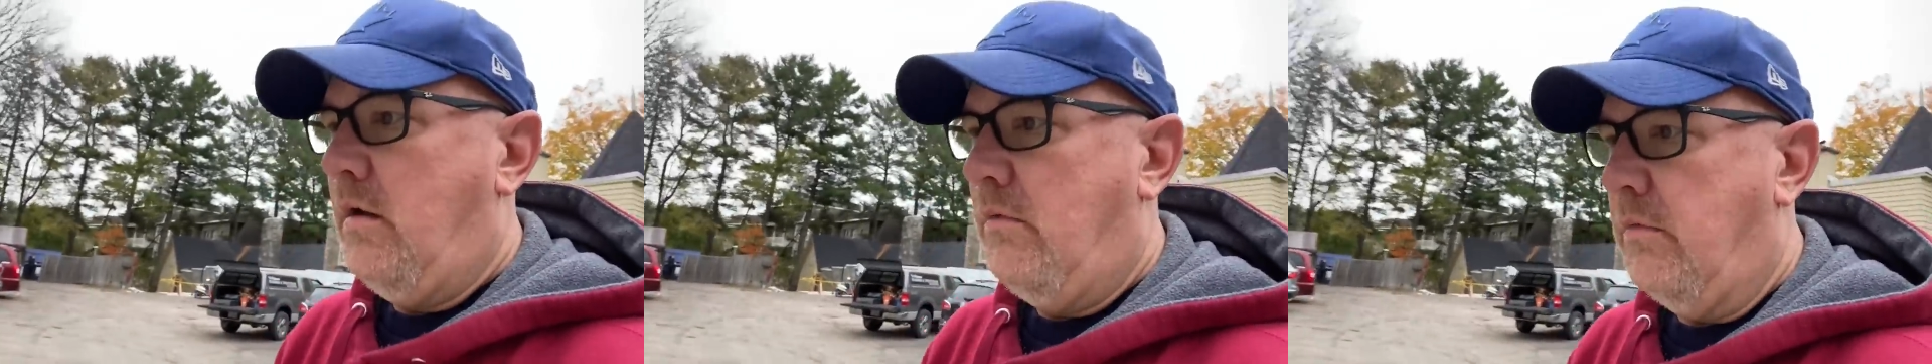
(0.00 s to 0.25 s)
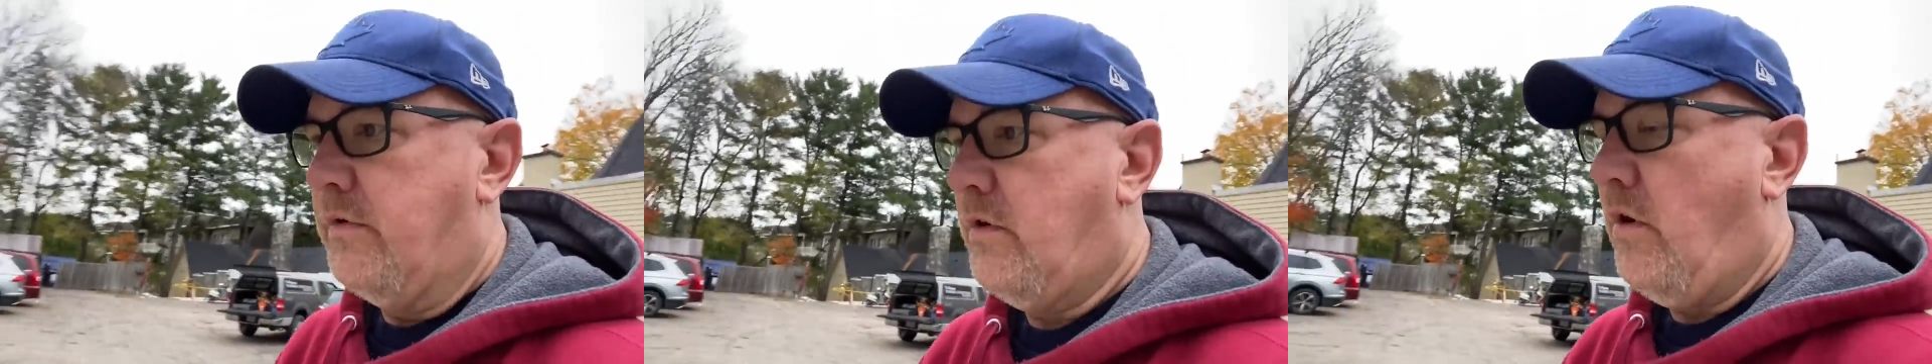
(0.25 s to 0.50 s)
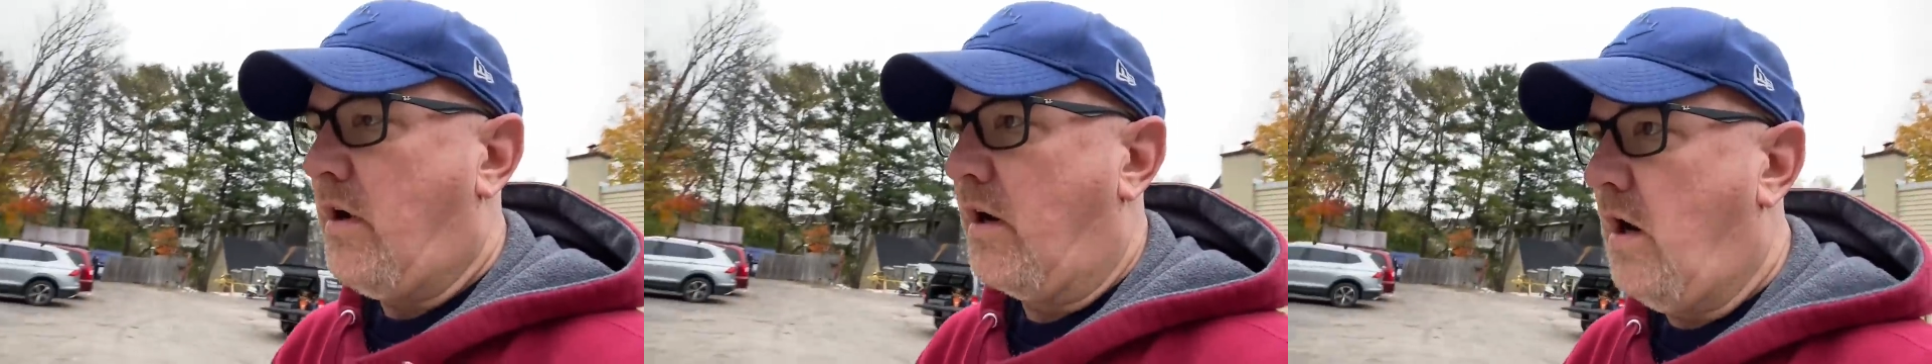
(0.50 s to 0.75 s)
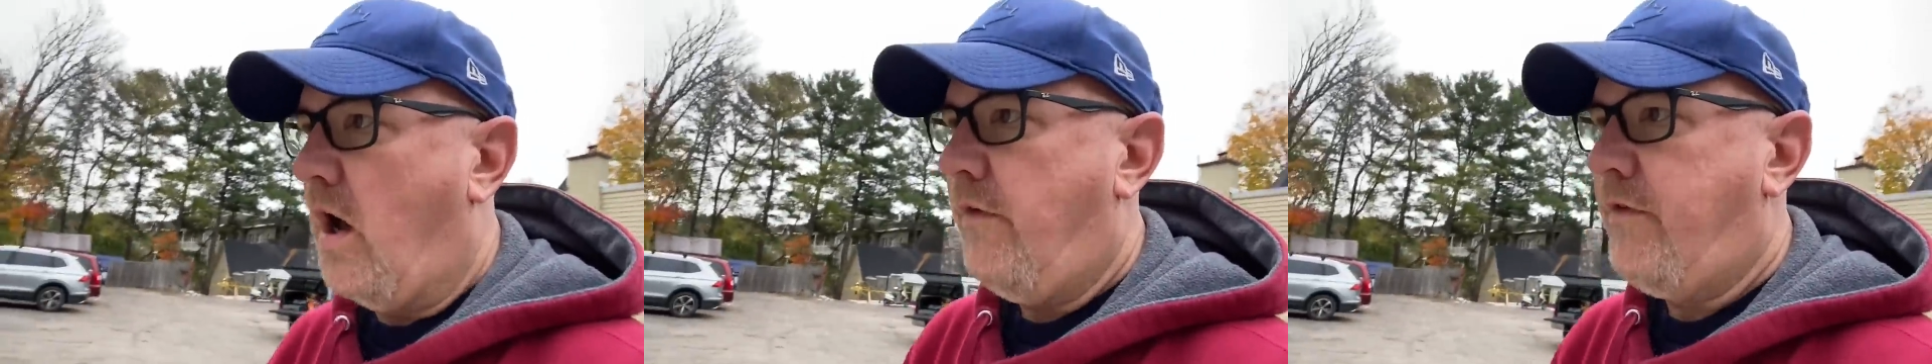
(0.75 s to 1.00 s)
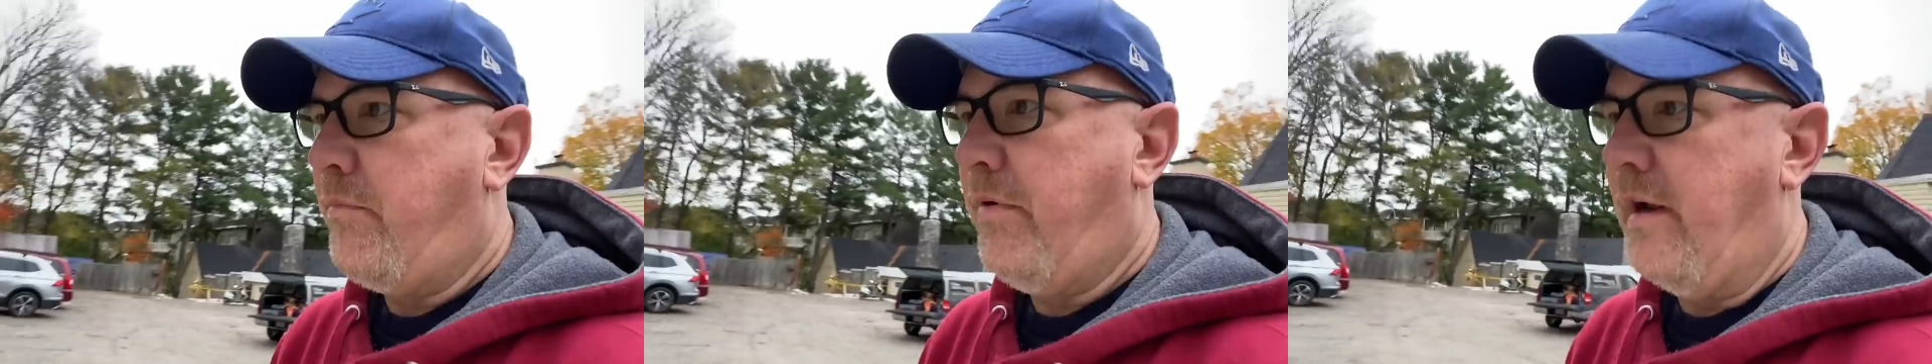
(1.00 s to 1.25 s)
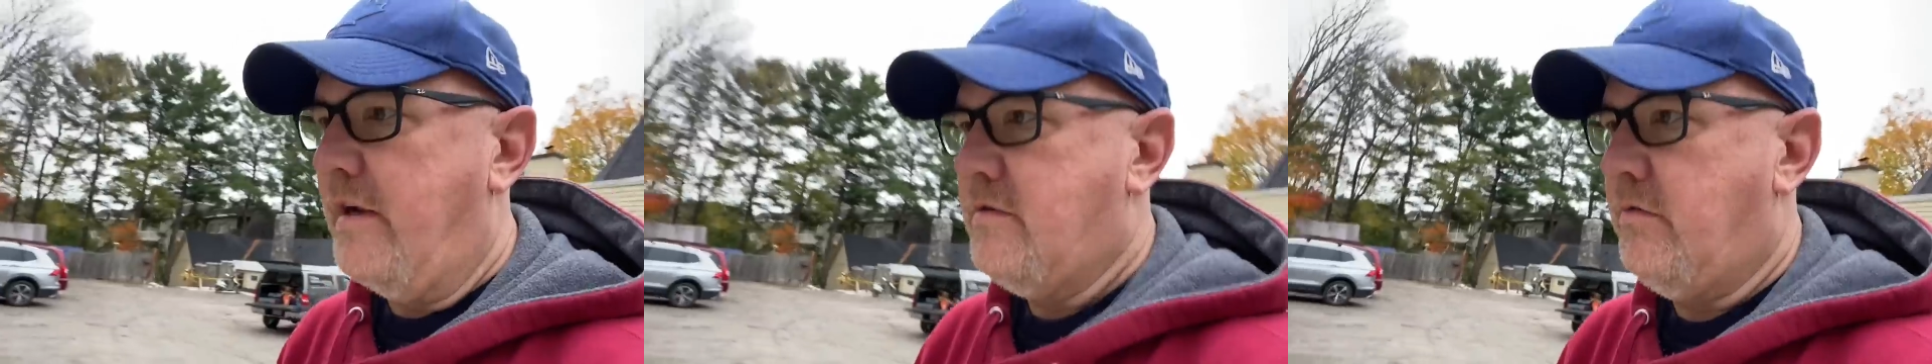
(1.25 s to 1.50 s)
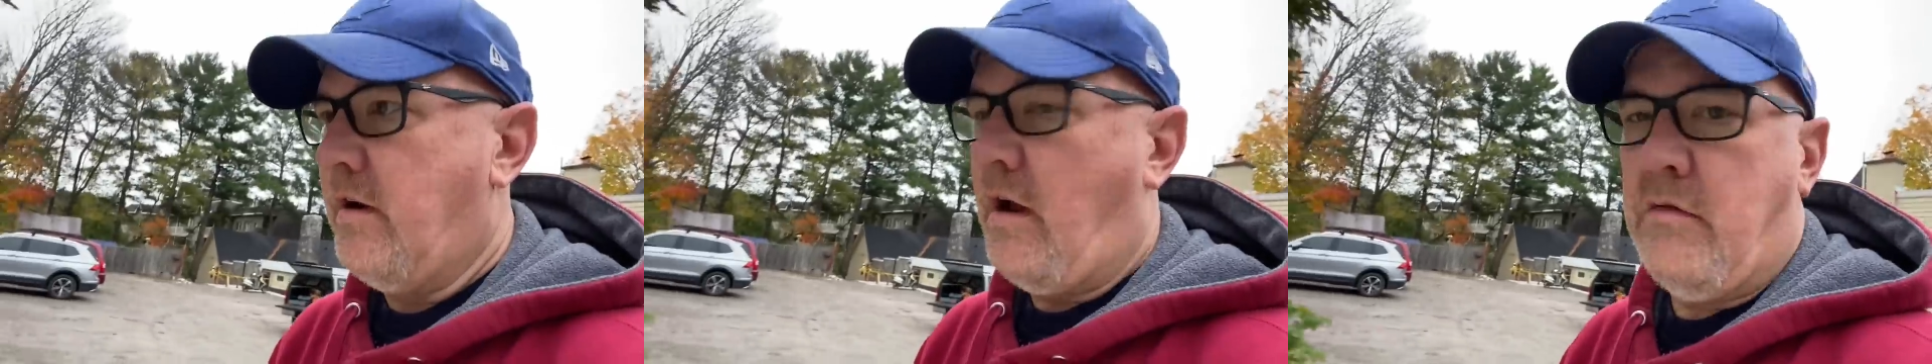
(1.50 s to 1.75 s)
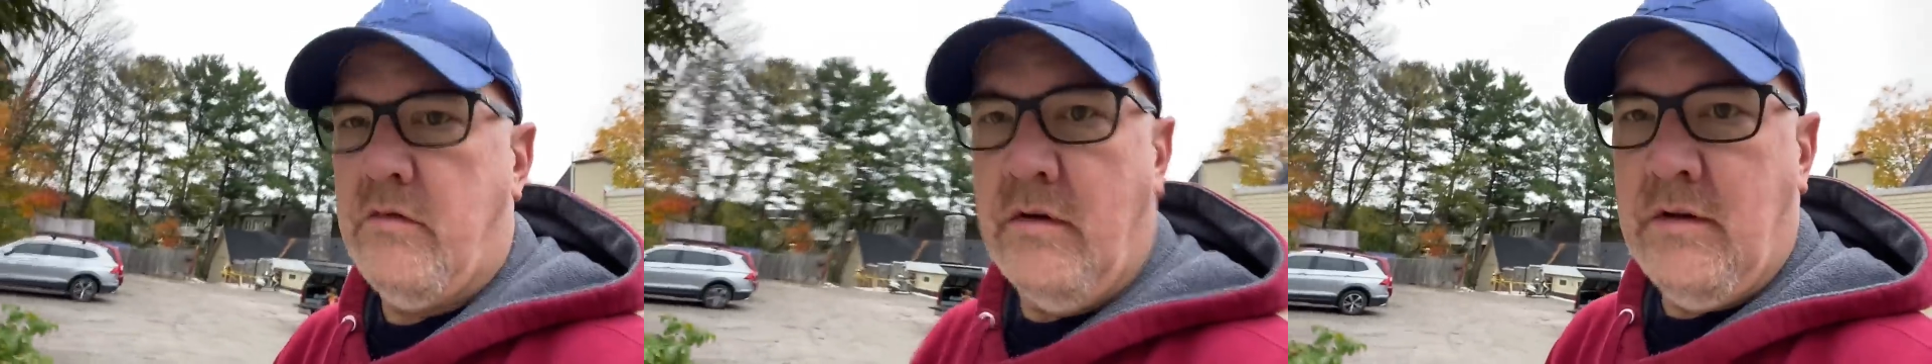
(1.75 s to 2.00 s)
Muskoka coffee place we
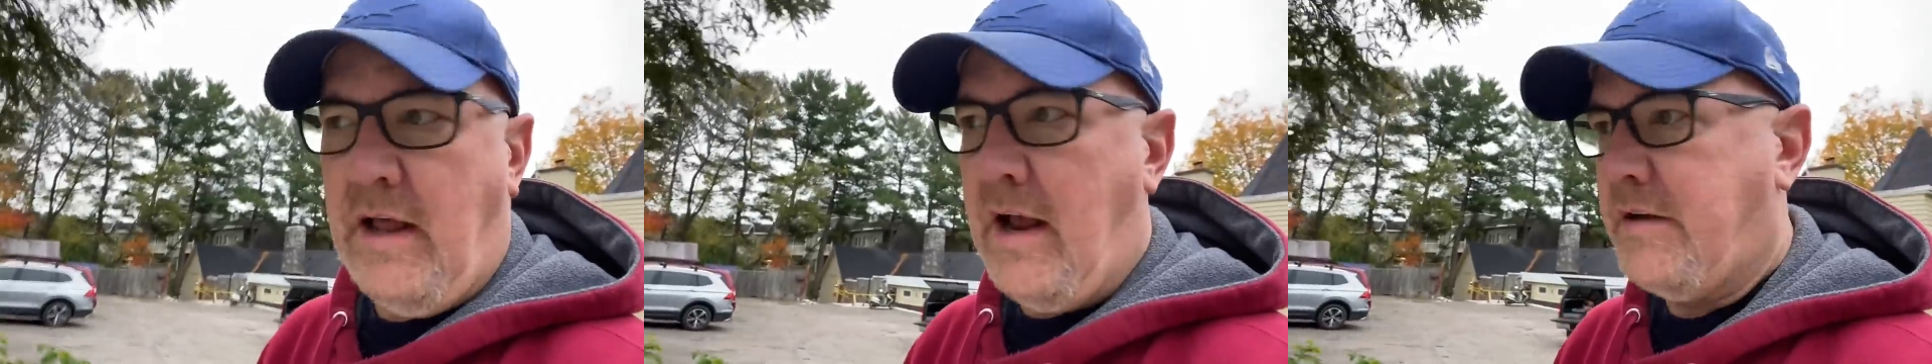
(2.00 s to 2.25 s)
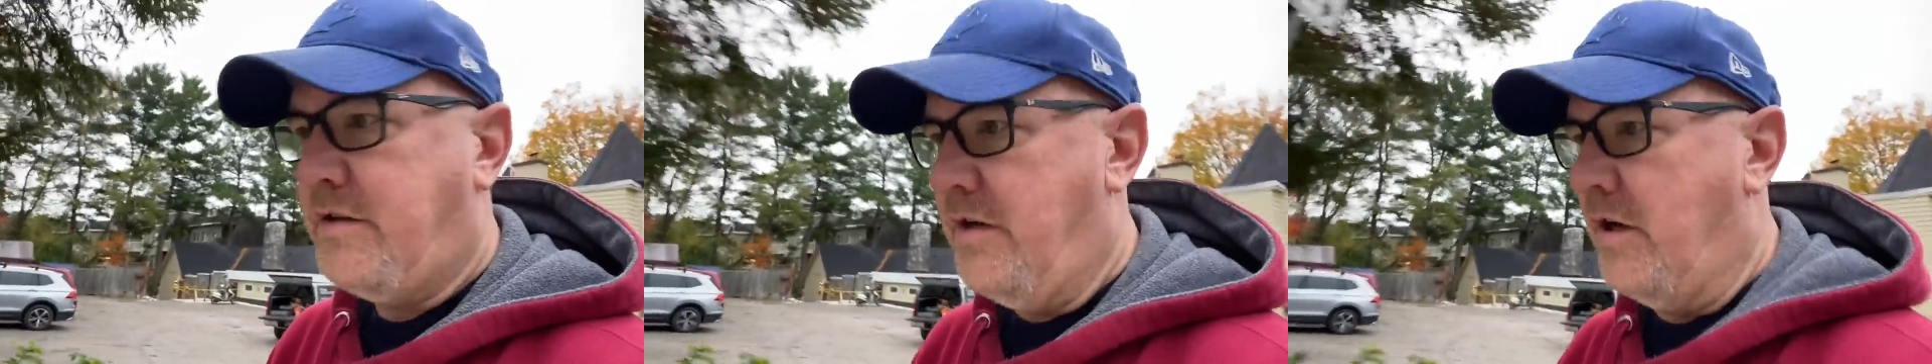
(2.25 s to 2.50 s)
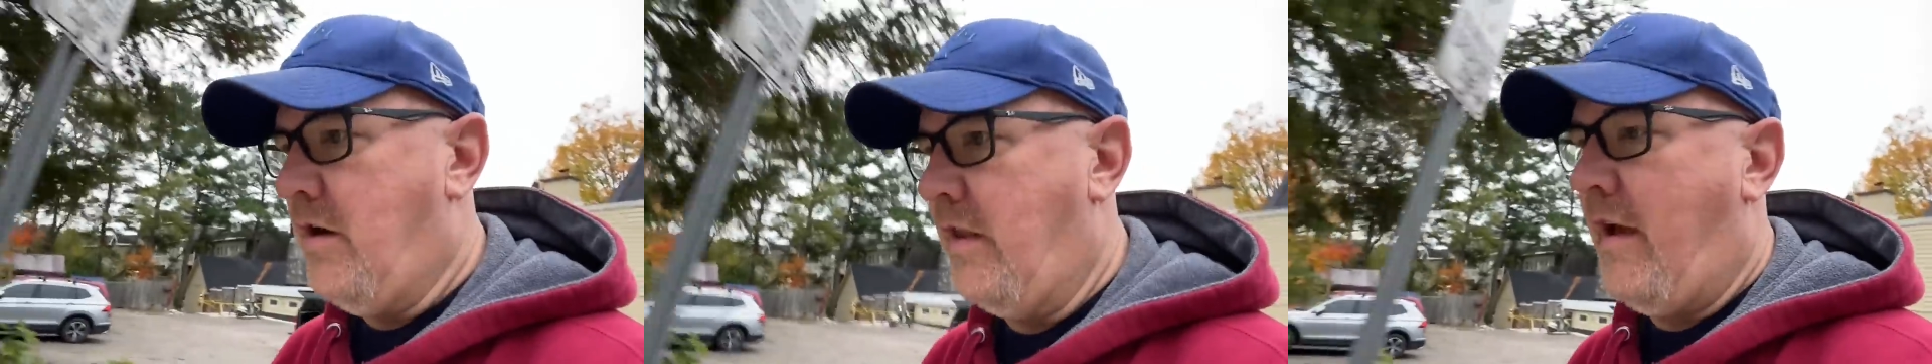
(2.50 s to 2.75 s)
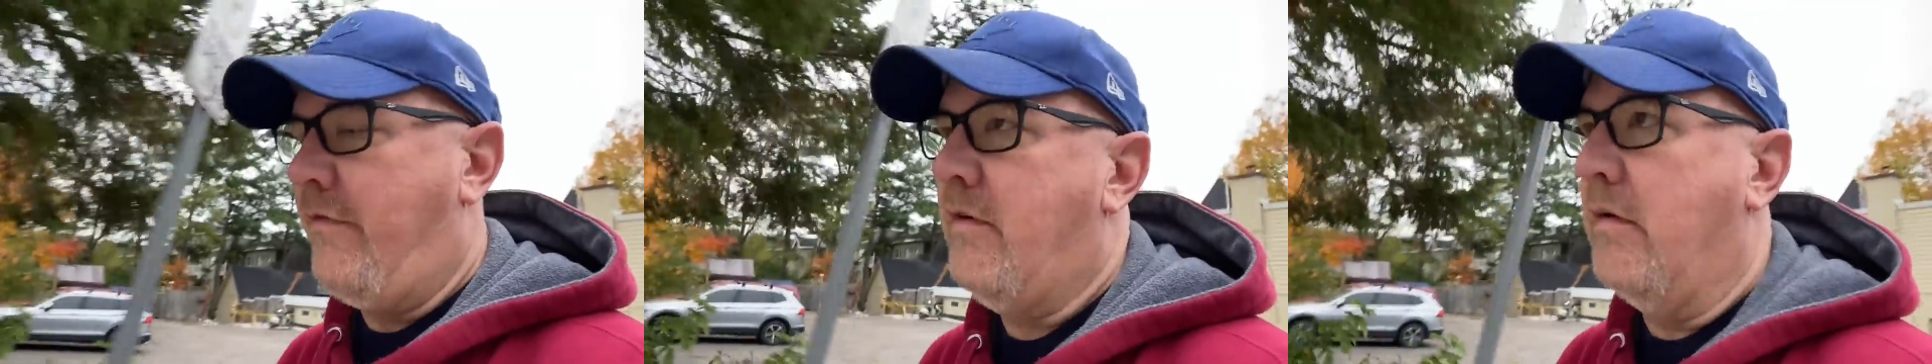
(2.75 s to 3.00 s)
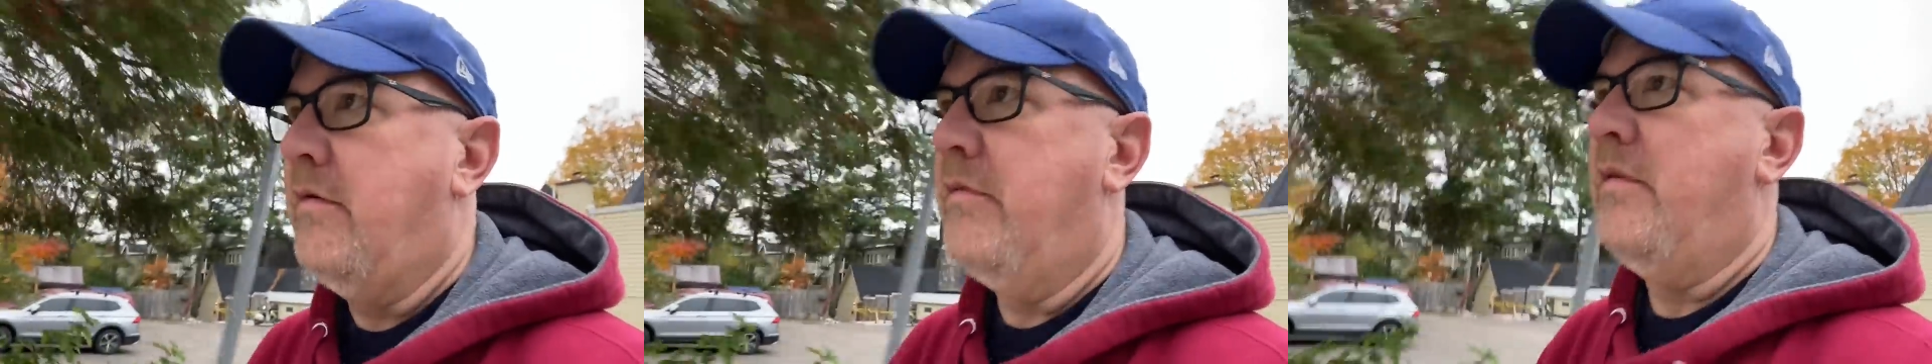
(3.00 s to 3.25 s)
got last year. They have the